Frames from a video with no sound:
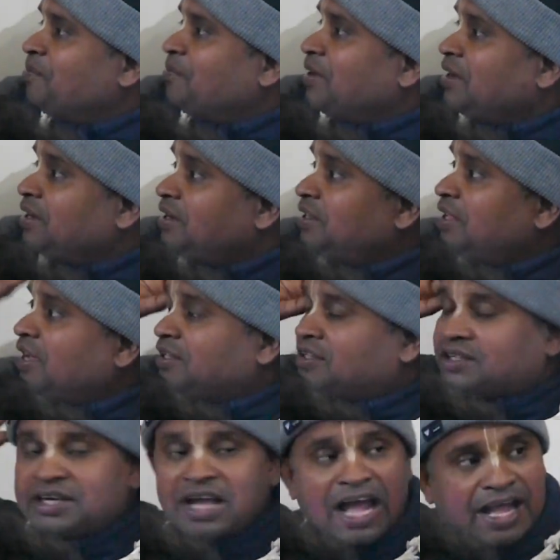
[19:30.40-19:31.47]
And they
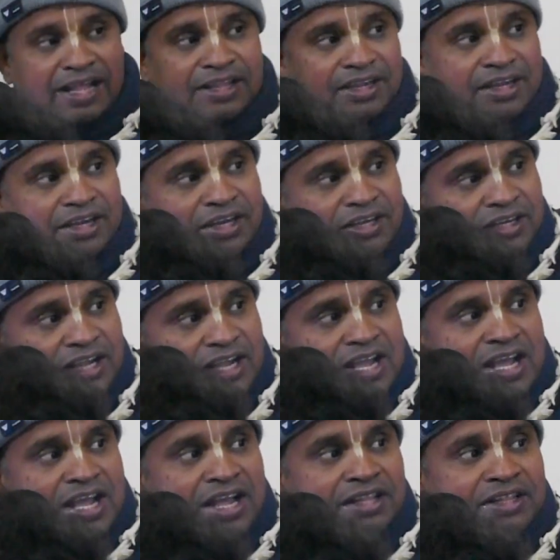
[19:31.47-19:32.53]
scan it
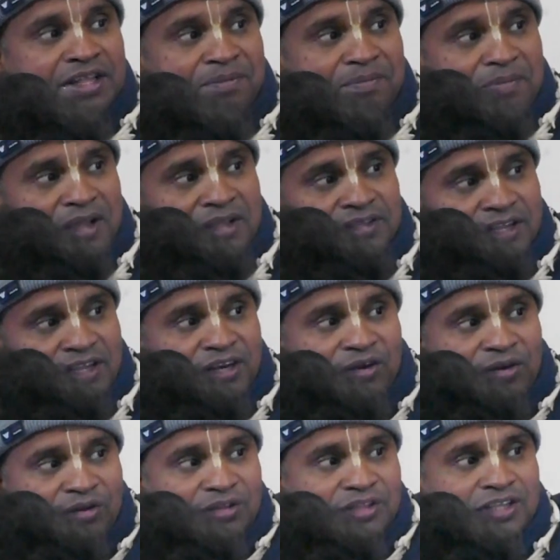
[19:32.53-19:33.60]
and they measure
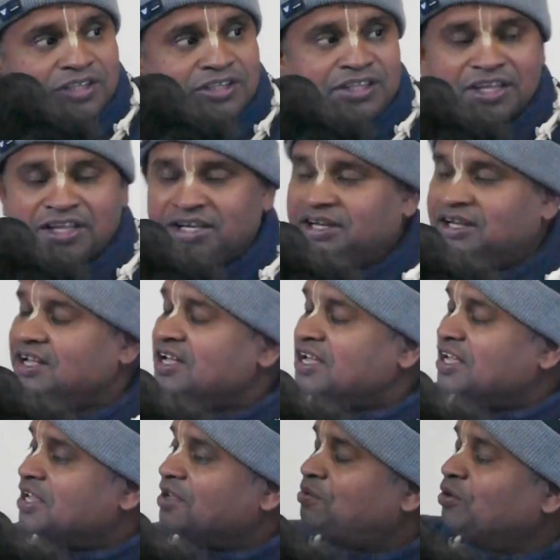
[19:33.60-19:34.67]
all these things.
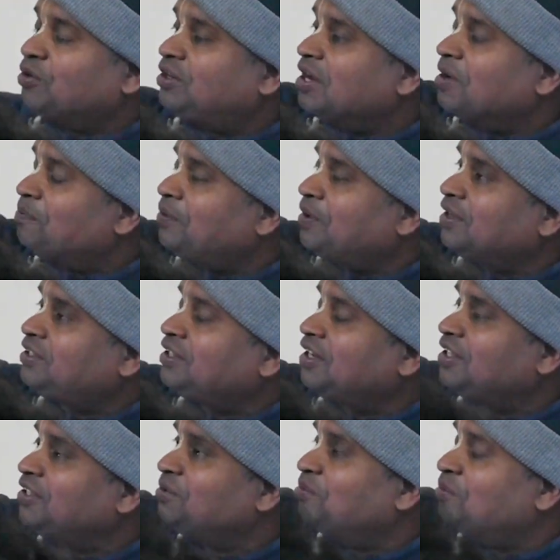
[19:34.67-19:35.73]
If your temperature
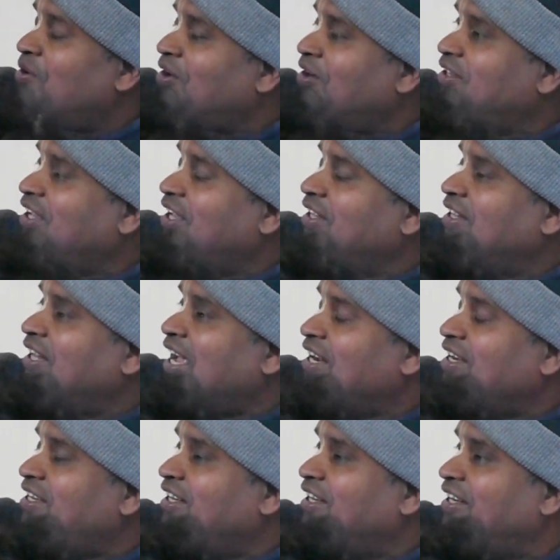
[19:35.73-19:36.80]
is more than
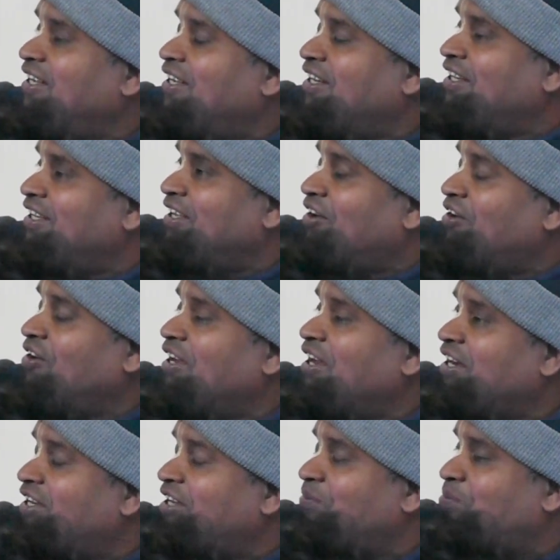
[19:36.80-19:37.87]
90 degree or
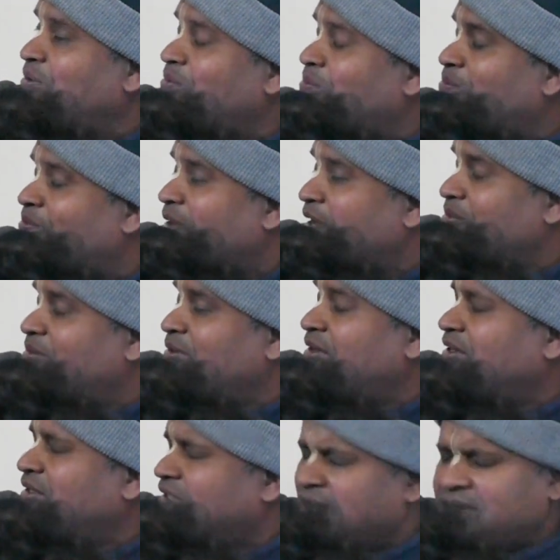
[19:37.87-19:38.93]

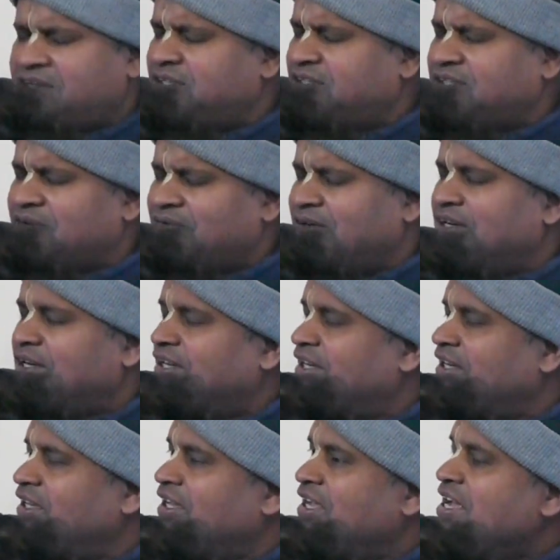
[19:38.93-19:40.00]
87
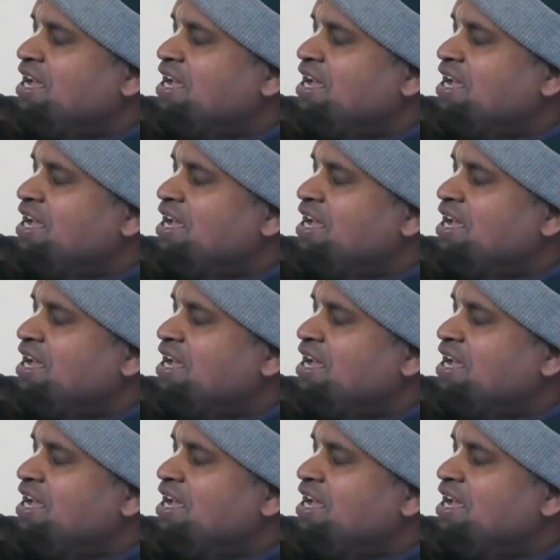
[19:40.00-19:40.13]
degree,